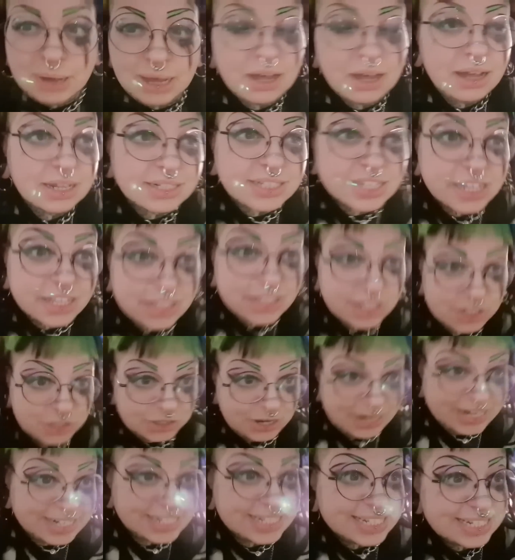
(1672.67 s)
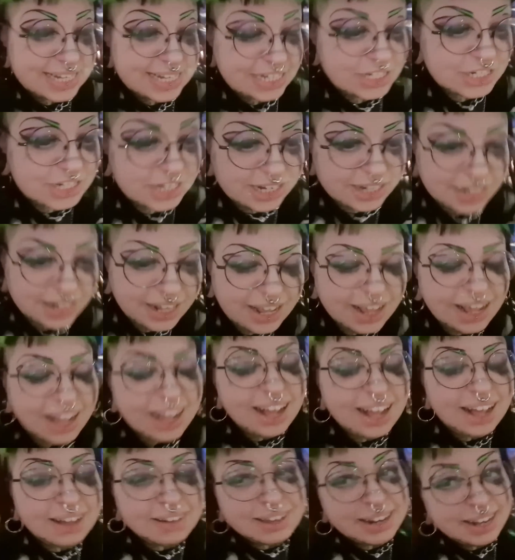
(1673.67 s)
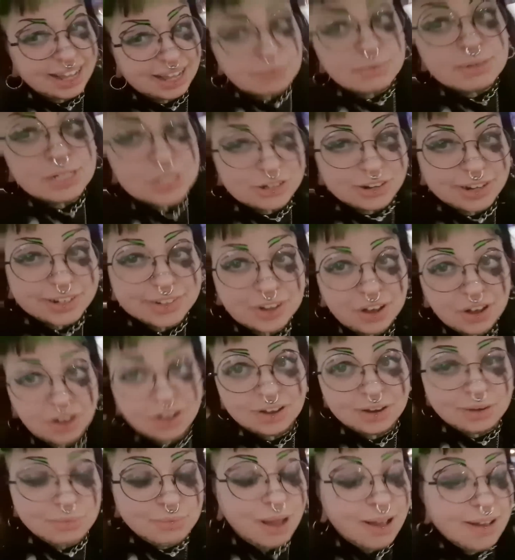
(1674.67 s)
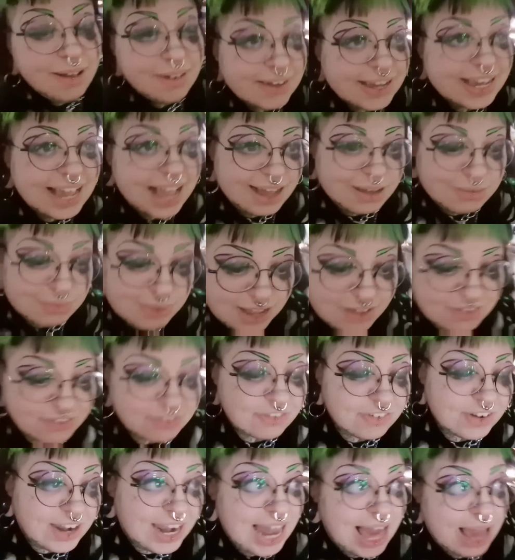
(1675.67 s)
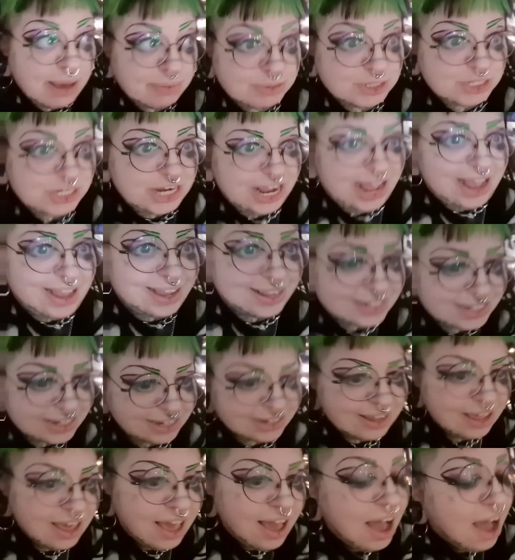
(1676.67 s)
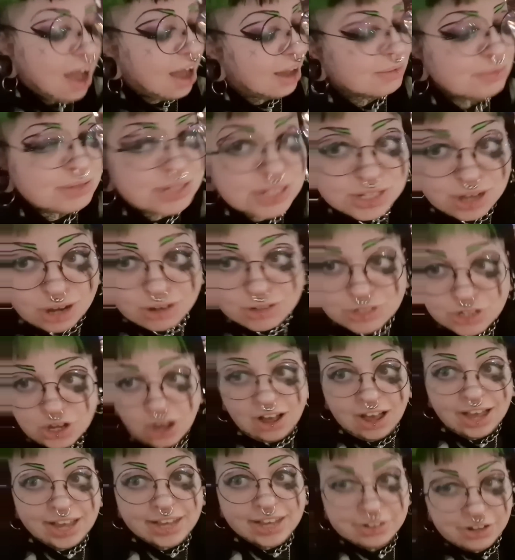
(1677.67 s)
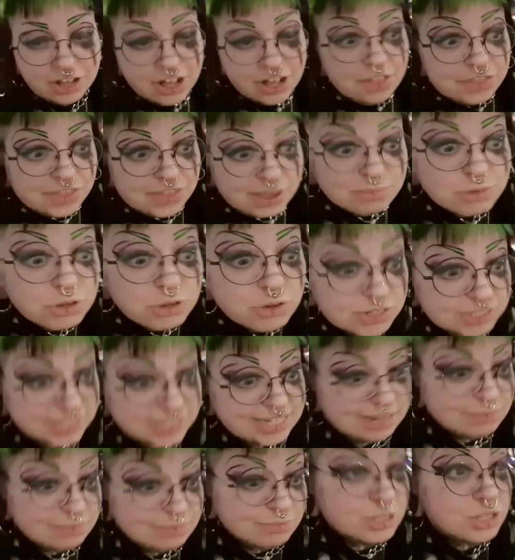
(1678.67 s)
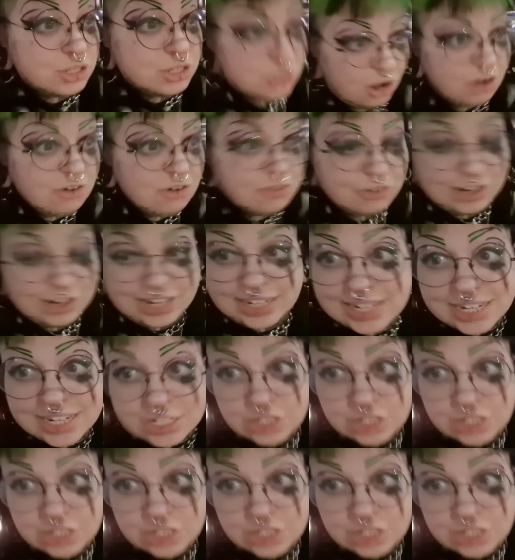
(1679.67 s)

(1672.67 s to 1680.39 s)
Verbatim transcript: bar to the train station. I'm gonna get my train home. I am flapjacked. So tired. That museum was so freaking